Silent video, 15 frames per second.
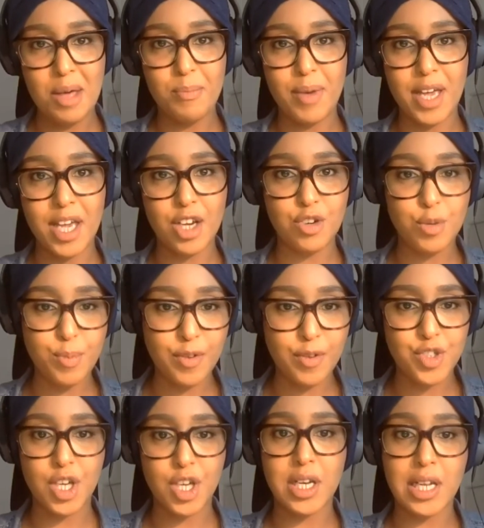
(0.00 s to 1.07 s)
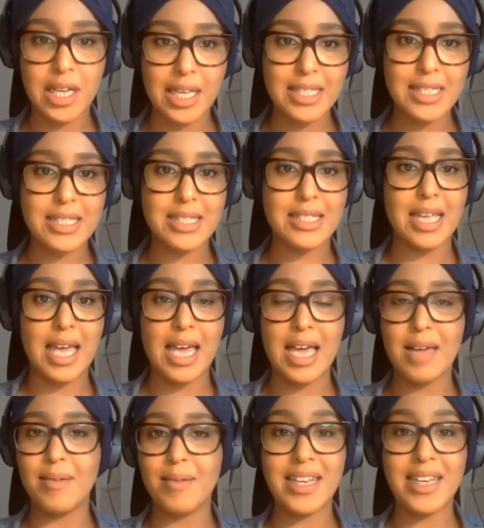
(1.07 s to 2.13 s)
by a group of journalists
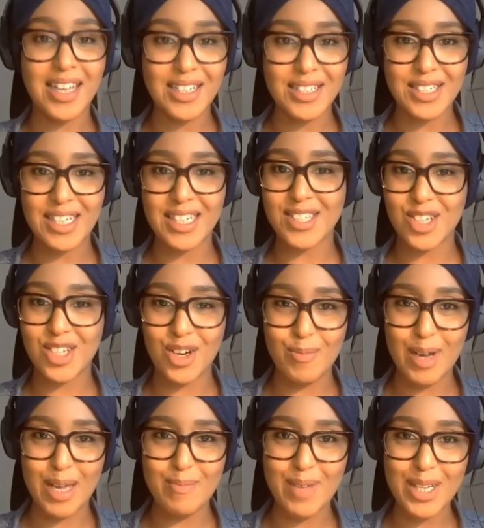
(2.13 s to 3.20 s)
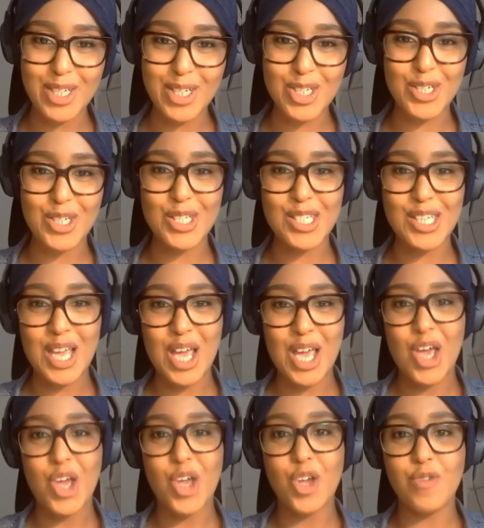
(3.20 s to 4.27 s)
in London, as Jeremiah mentioned,
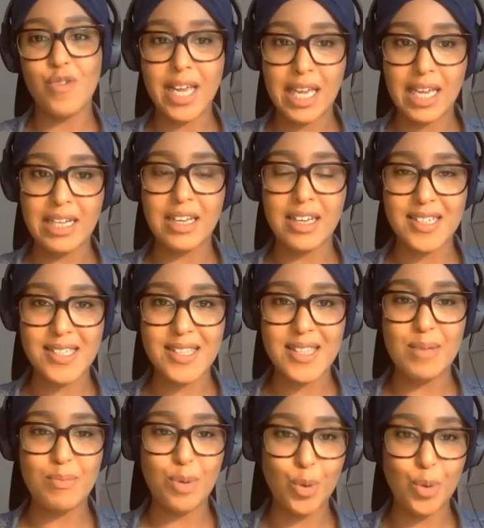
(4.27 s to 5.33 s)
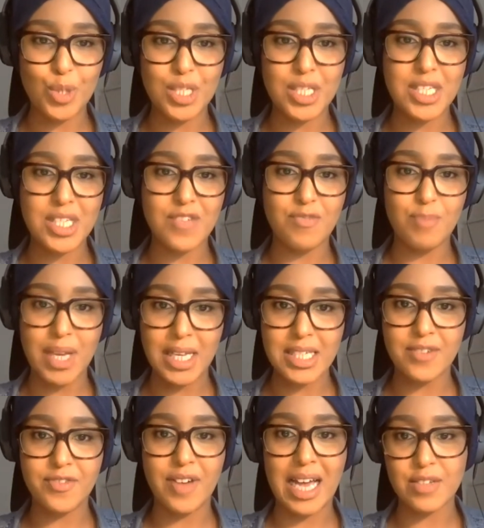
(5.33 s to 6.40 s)
who recognized the importance of
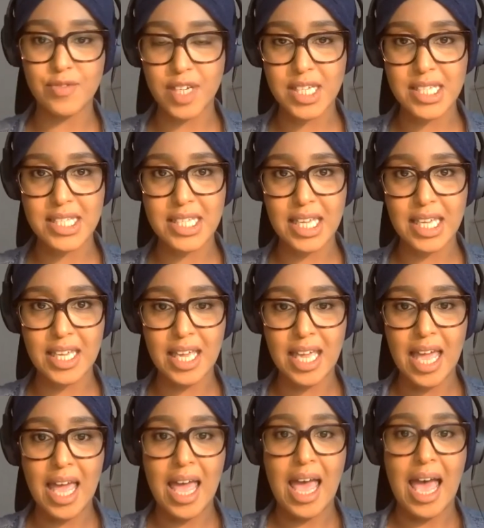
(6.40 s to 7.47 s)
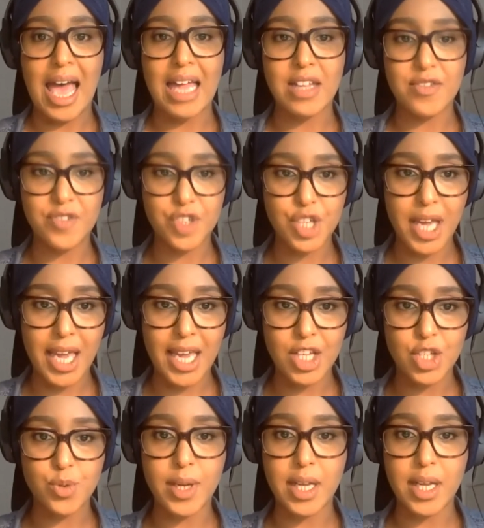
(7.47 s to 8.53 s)
media for advocacy and for
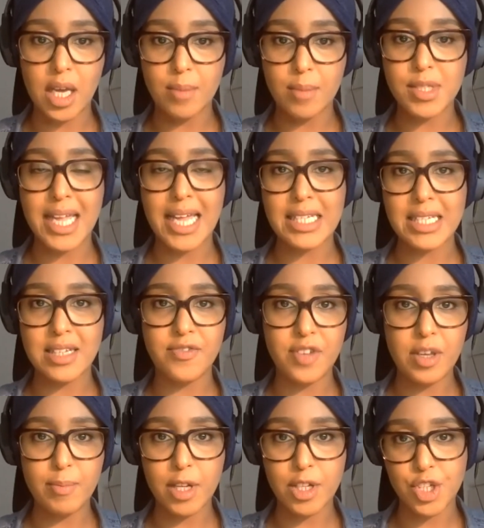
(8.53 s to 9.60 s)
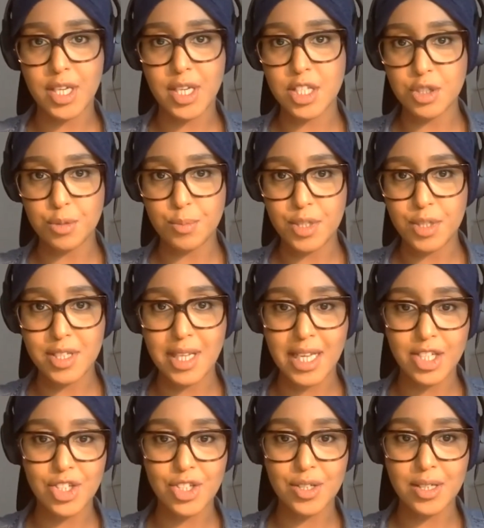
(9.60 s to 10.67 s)
change when it comes to ending female genital
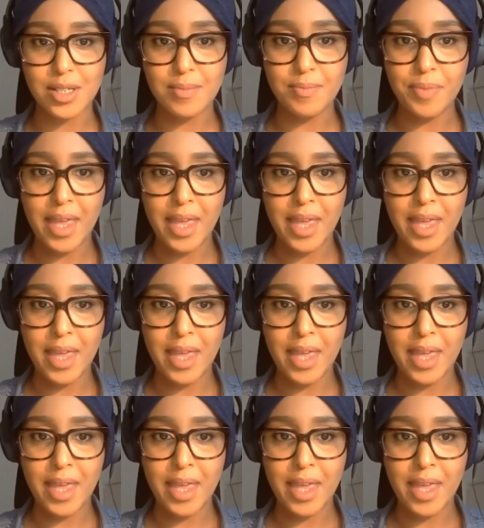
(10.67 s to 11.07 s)
mutilation.